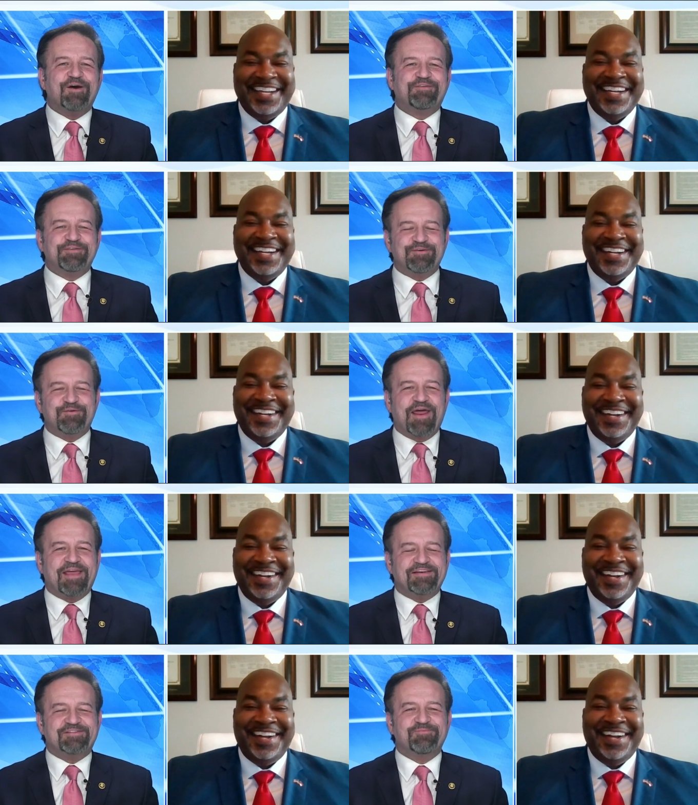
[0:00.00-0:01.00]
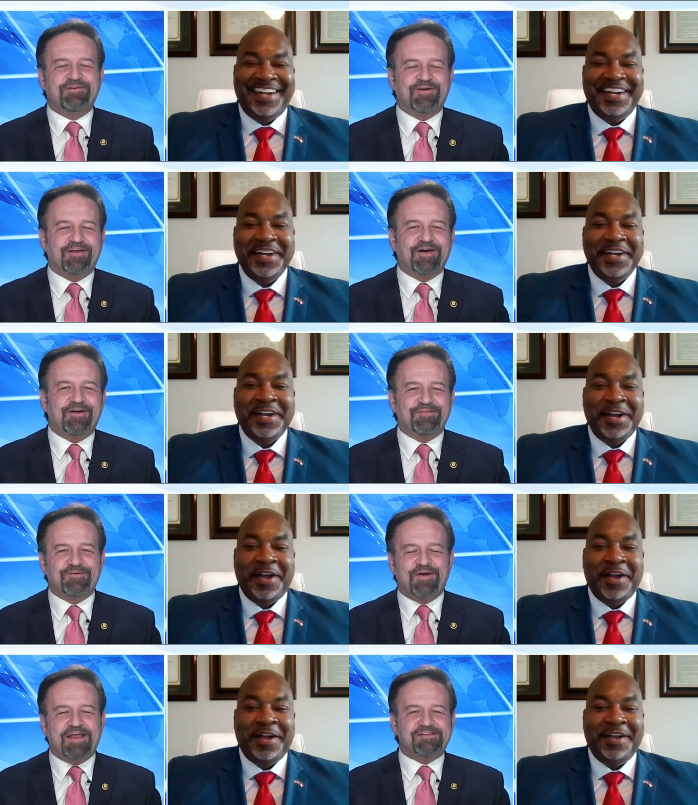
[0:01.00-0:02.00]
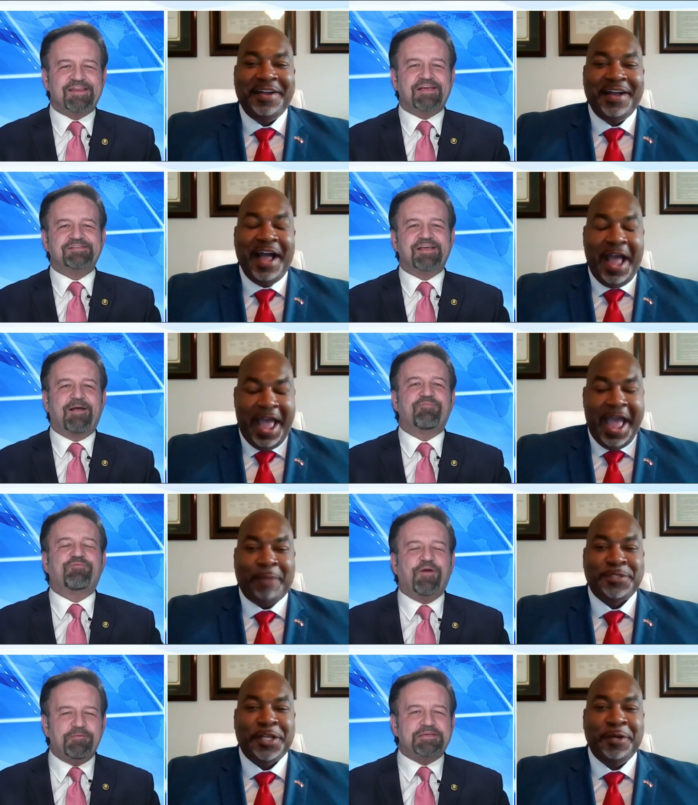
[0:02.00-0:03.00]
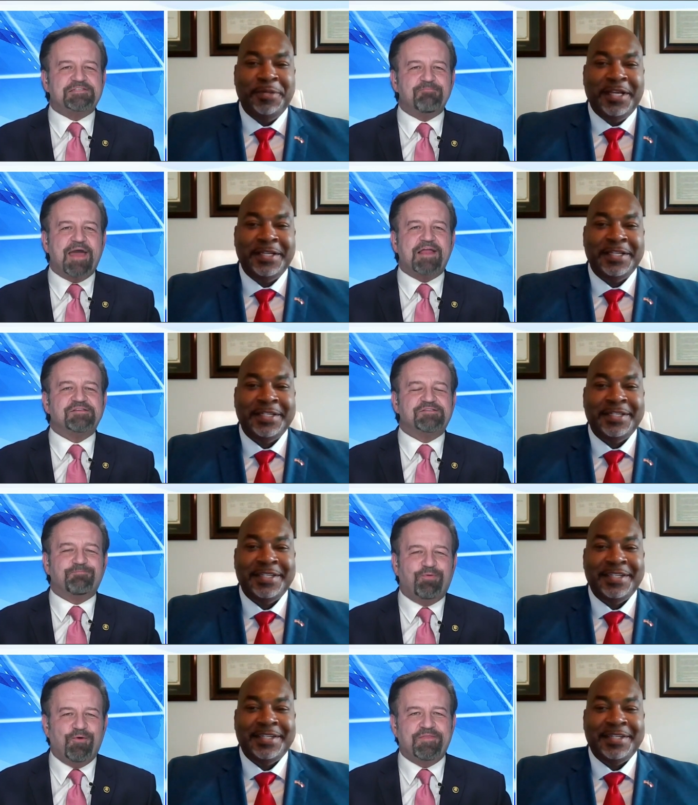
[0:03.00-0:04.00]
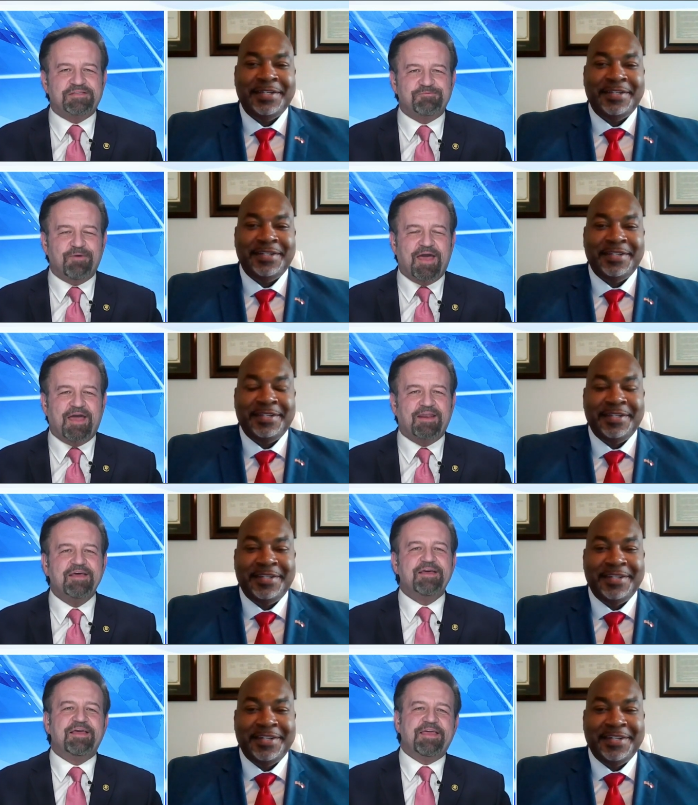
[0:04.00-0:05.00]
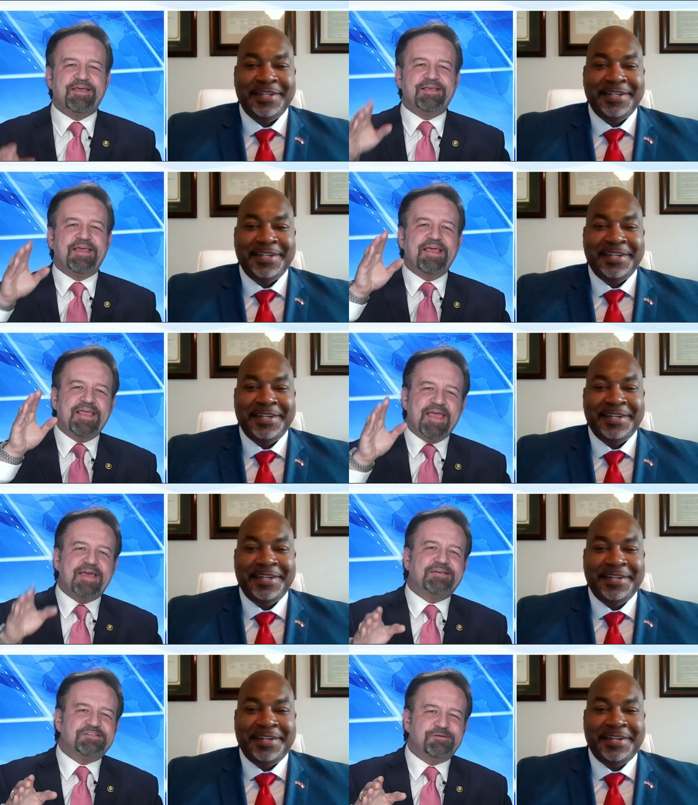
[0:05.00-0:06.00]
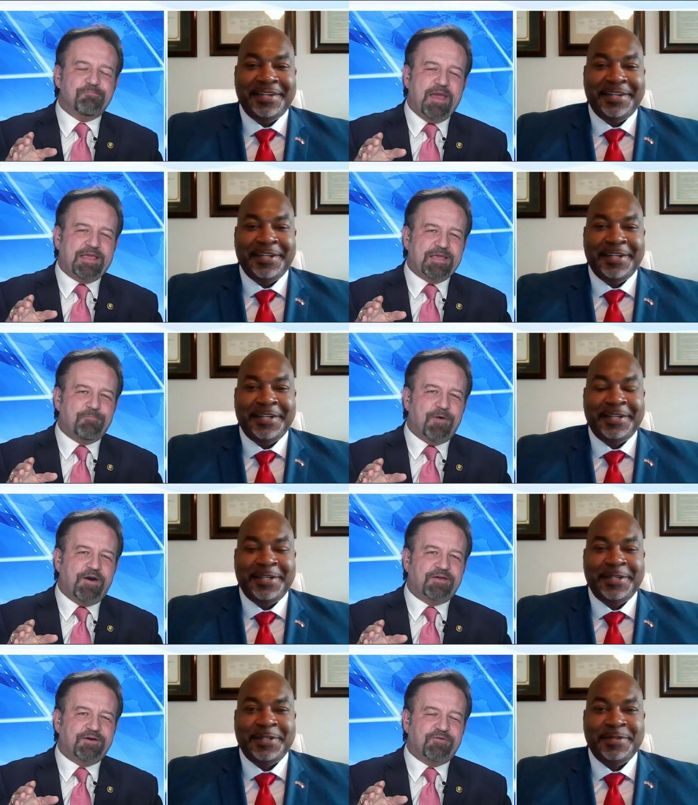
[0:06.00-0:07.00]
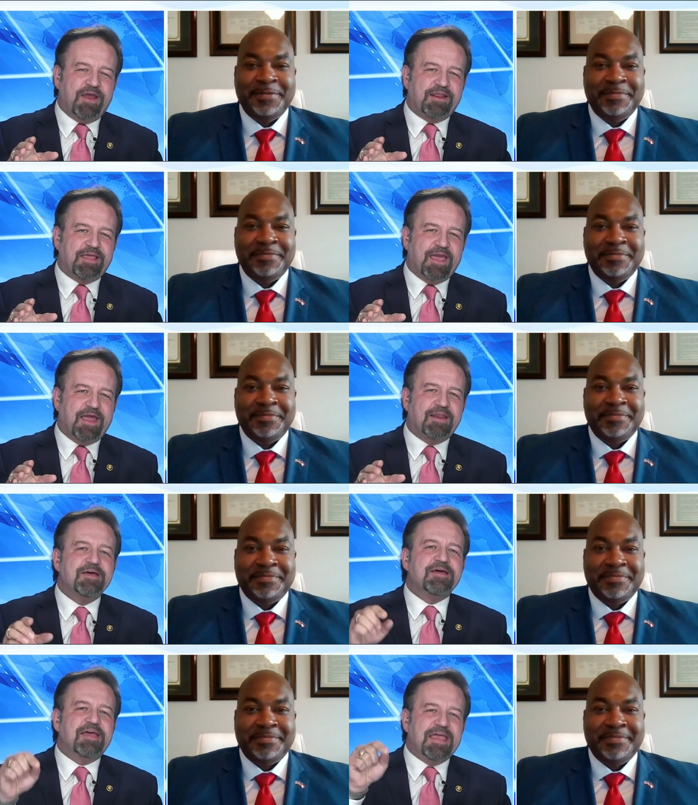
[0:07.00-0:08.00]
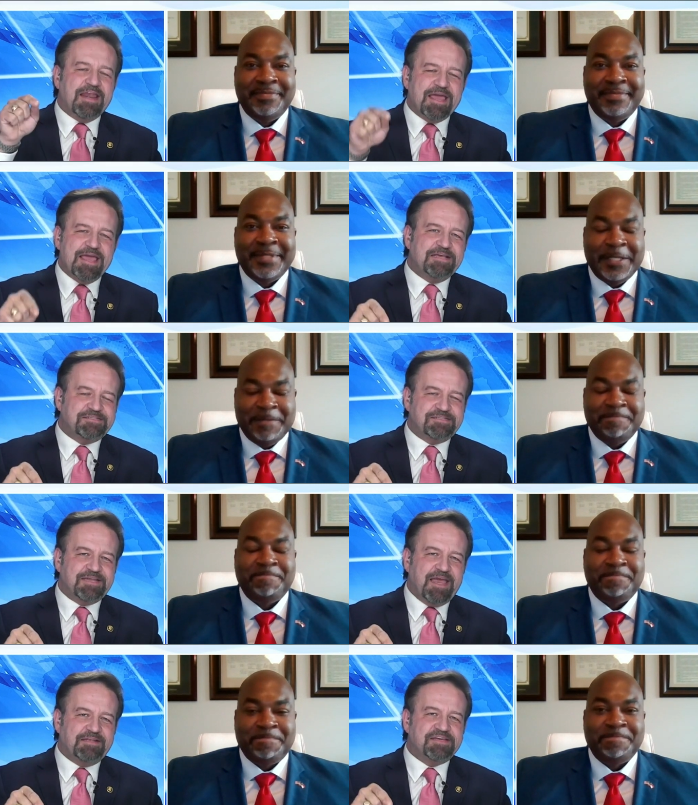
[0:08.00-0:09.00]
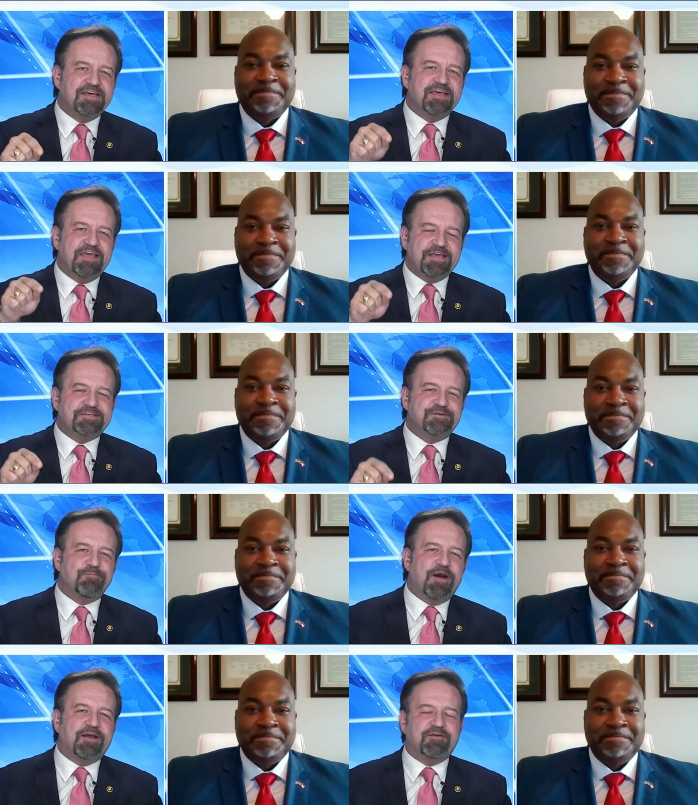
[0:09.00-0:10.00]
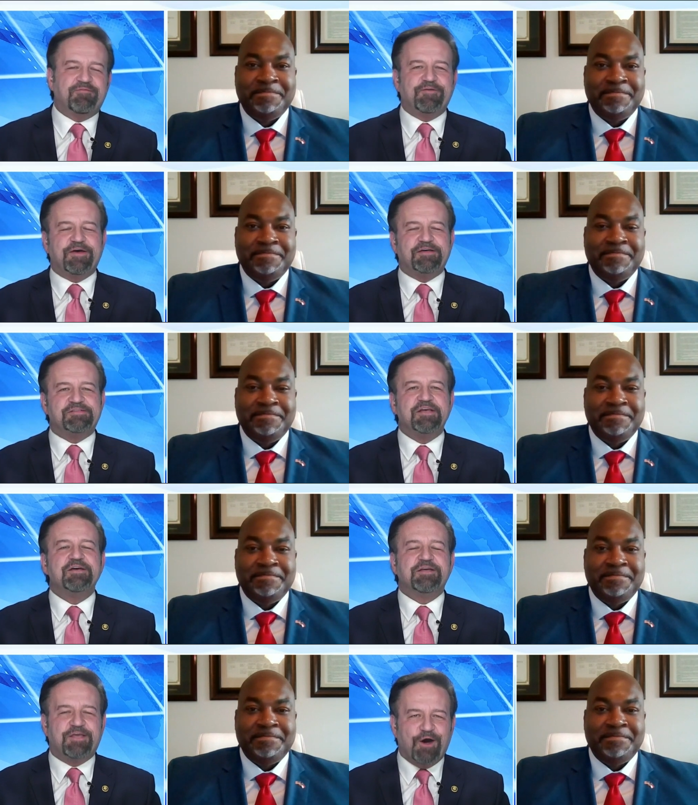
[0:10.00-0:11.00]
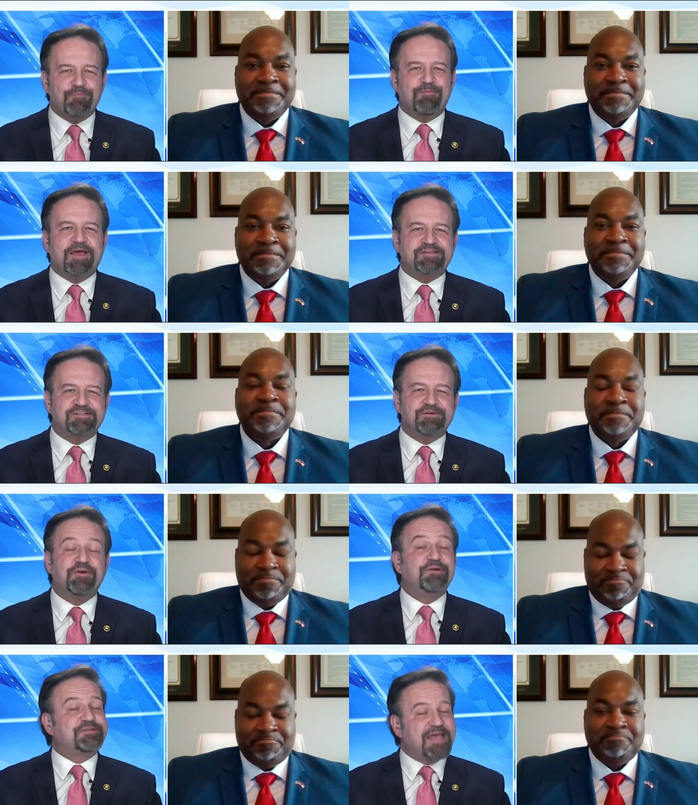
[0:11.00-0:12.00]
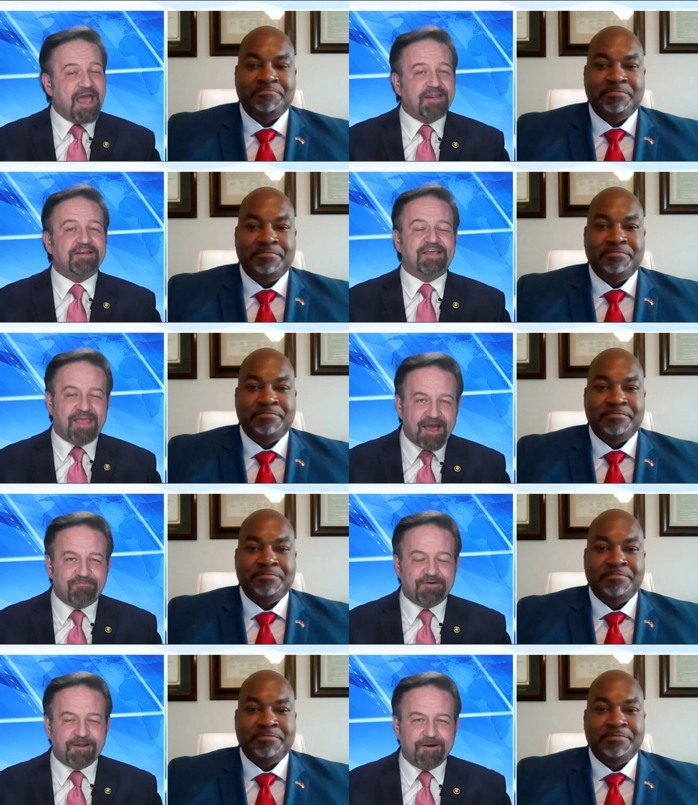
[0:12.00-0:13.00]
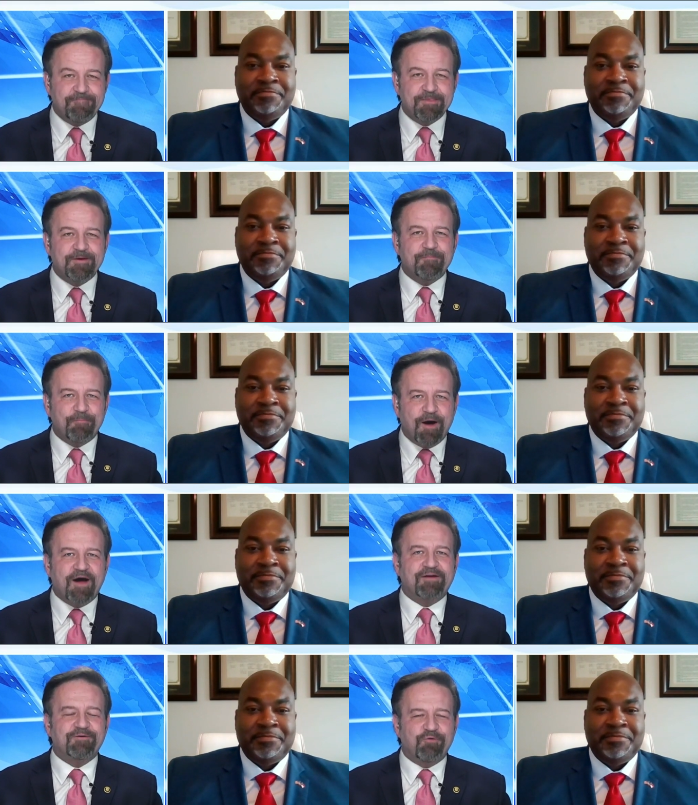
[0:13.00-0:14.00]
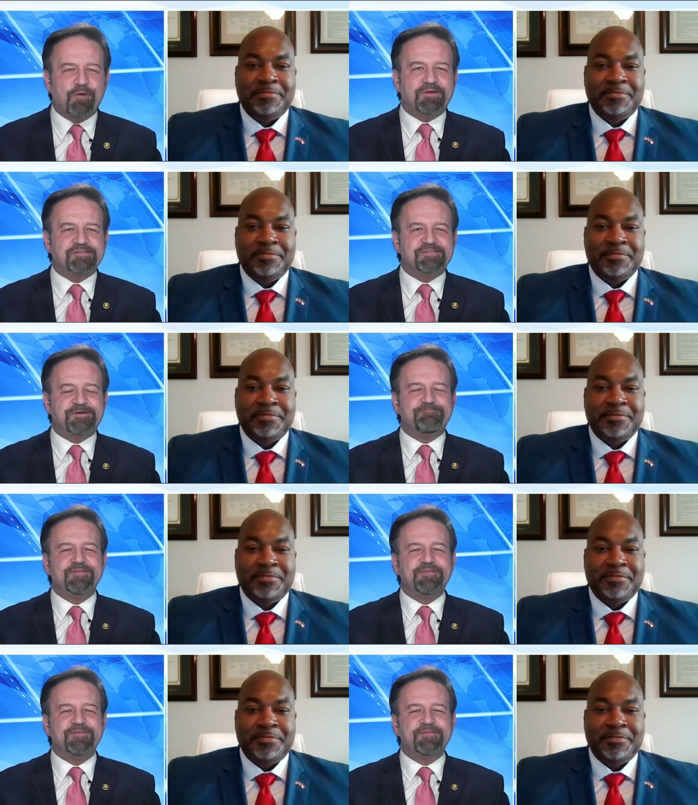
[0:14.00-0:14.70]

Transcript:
Speaker 1: to the range. We've got to go to the range next time. Absolutely. Follow this man, support this man. He, he is making America great again. In his state, he is America first. God bless you, Lieutenant Governor Mark Robinson.